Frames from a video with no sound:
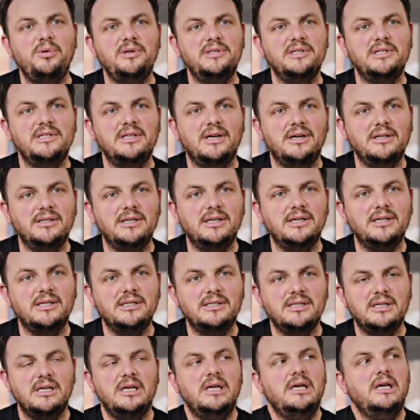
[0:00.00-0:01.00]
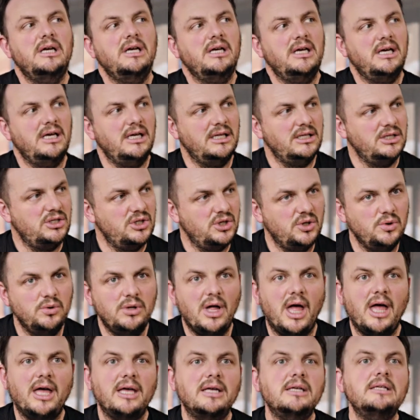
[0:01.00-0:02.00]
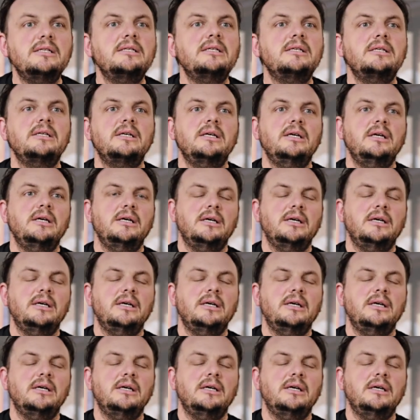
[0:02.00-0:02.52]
business ideas in 2 days.